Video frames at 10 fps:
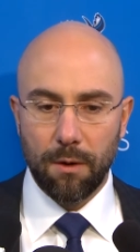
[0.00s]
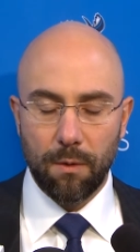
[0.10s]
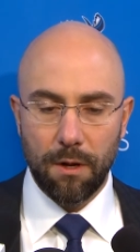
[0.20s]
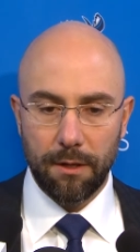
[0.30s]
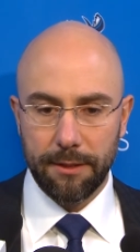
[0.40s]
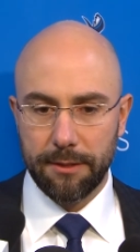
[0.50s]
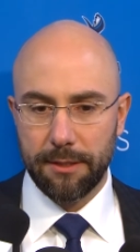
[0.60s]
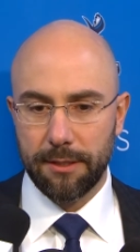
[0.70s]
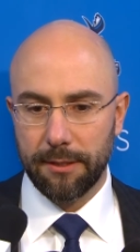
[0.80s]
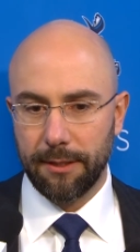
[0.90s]
Well,
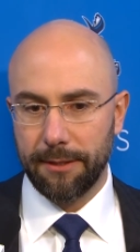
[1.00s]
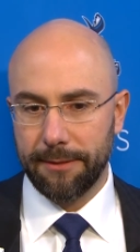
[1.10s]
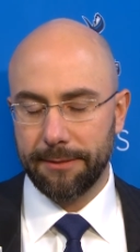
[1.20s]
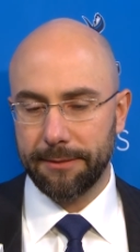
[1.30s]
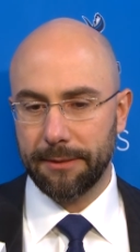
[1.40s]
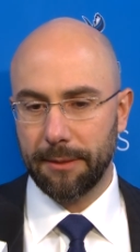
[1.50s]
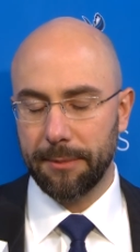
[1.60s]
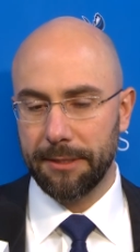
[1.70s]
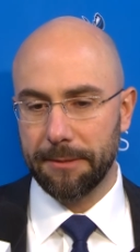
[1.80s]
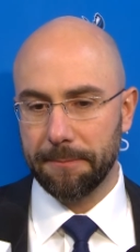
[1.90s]
it's, uh, I
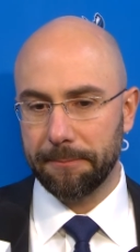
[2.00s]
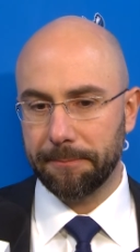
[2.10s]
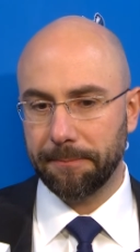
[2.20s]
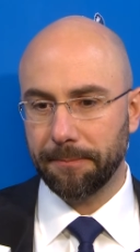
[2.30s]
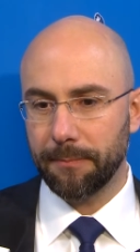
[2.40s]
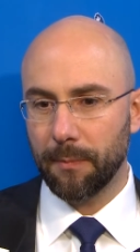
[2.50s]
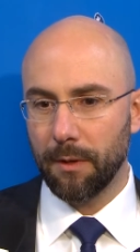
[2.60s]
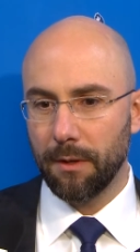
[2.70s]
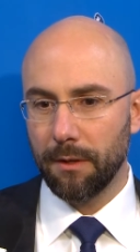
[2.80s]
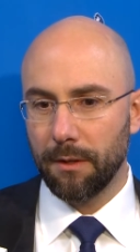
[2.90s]
mean,
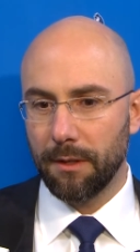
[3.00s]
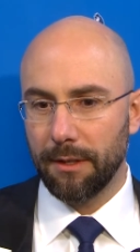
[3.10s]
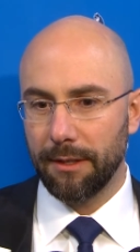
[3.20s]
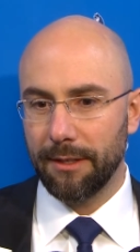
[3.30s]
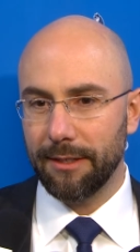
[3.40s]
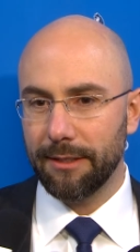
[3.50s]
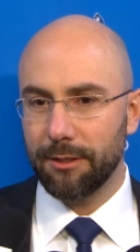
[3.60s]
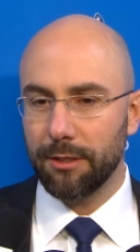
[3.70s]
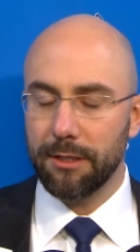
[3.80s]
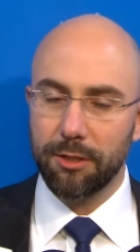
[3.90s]

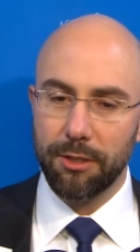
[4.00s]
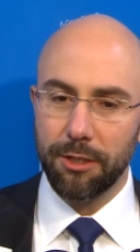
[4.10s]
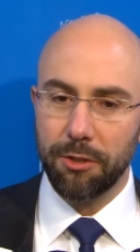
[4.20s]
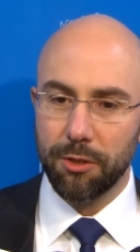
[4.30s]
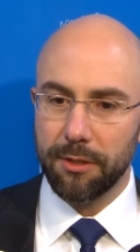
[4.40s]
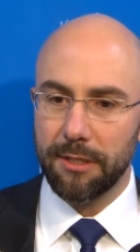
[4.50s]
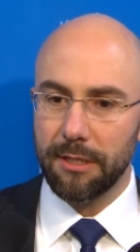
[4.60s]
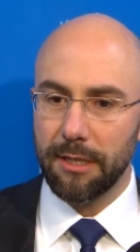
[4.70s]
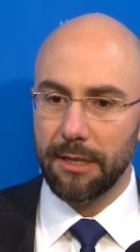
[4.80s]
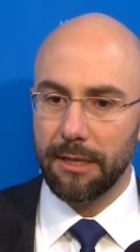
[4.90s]
it's it's good to
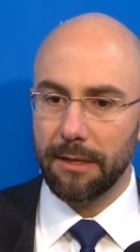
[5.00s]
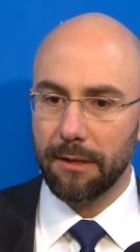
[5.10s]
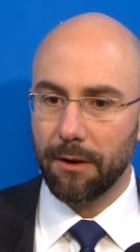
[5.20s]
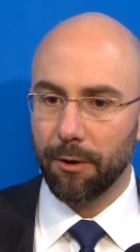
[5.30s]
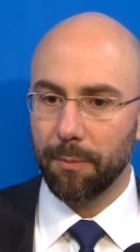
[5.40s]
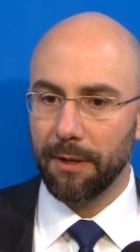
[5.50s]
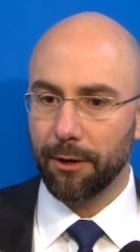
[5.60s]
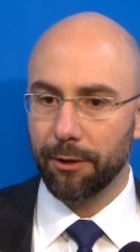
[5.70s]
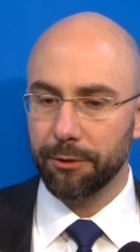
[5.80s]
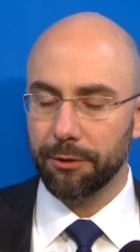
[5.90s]
see our
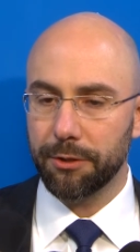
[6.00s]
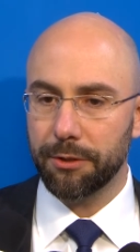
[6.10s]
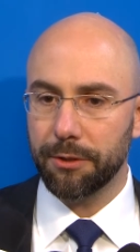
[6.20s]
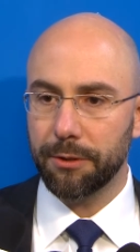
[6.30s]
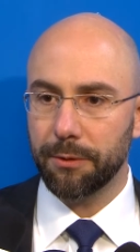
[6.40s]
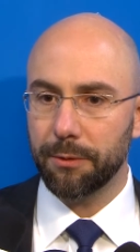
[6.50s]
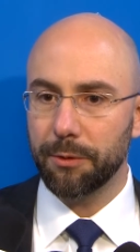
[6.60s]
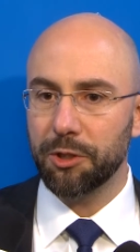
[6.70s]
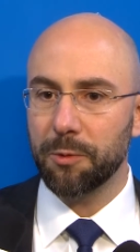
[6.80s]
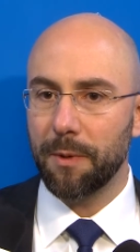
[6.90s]
players
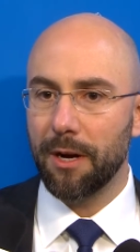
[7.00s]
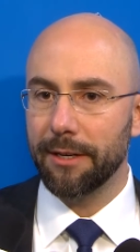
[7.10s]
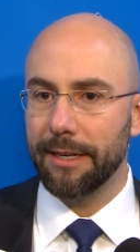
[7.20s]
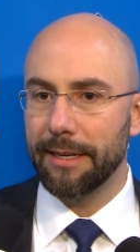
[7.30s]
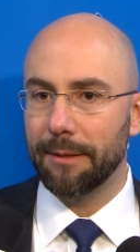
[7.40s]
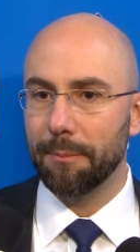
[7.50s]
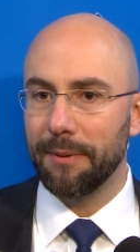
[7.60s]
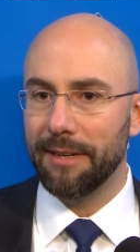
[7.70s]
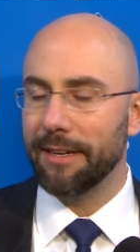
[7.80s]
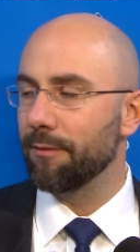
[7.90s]
responding and
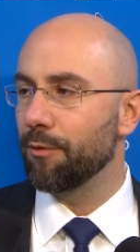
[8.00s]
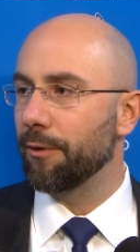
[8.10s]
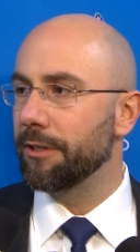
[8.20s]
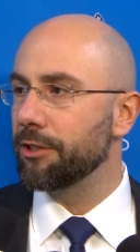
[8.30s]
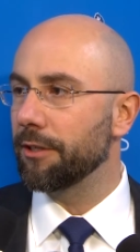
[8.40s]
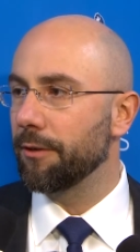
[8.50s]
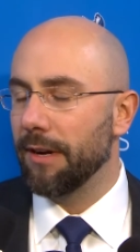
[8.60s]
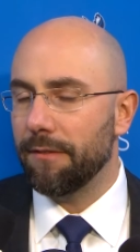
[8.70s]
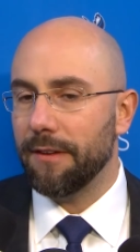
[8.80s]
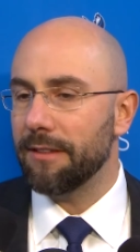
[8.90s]
playing for each other.
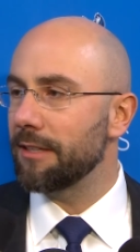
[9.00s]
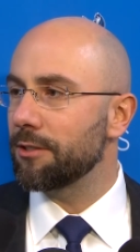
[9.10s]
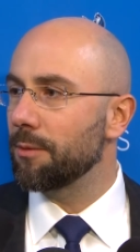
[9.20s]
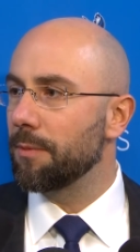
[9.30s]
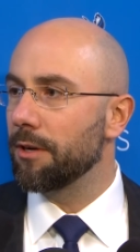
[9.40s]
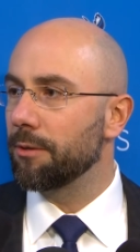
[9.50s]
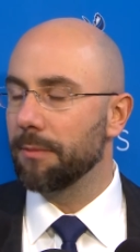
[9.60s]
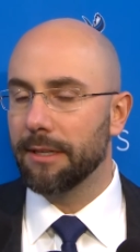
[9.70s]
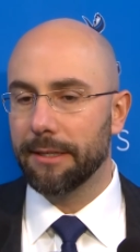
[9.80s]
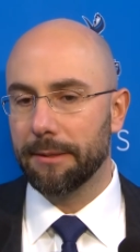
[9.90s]
I think that's the bottom
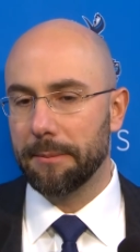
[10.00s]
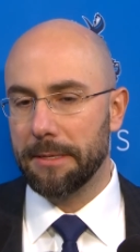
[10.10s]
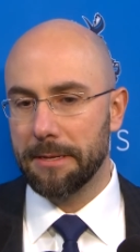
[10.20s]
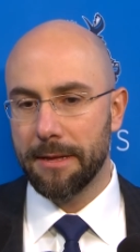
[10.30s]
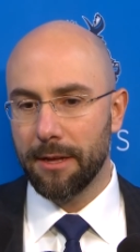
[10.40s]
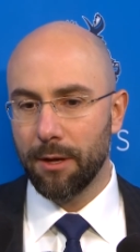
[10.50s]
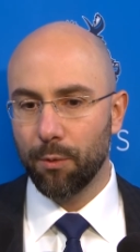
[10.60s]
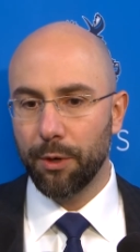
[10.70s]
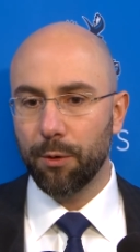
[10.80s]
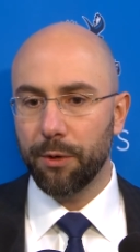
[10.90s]
line. I mean,
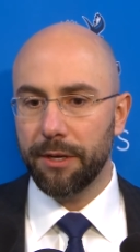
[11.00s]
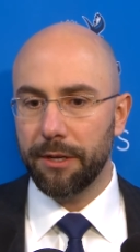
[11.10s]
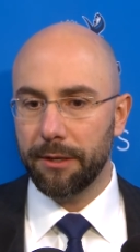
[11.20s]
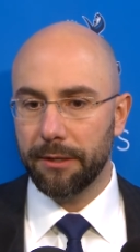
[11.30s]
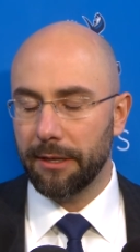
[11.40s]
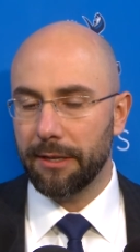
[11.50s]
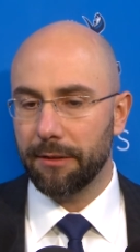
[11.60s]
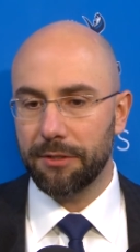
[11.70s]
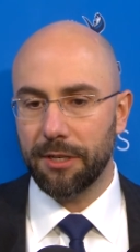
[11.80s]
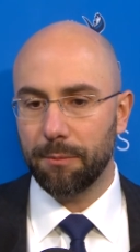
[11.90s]
we, we like
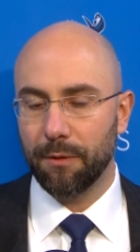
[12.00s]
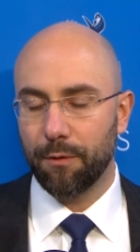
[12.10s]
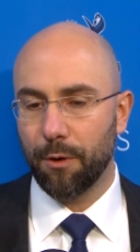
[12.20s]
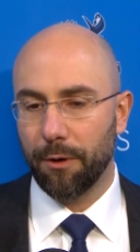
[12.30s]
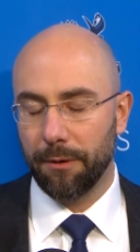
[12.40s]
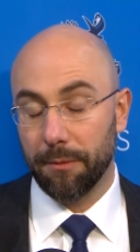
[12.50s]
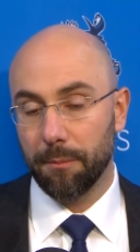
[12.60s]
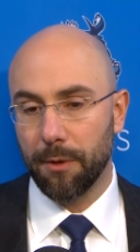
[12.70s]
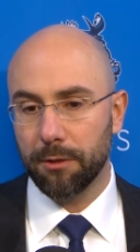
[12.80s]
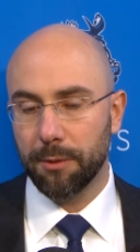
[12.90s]
I've said before
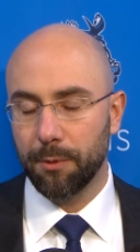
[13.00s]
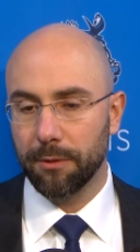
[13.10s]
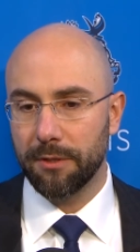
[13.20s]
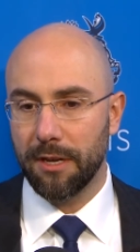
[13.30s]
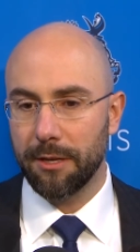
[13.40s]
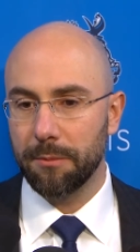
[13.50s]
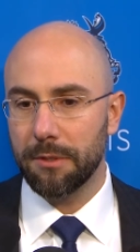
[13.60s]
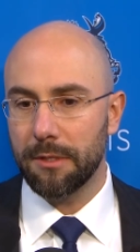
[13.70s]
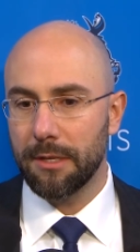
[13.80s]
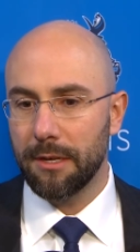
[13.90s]
multiple
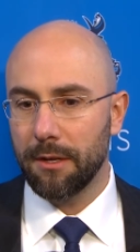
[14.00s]
times,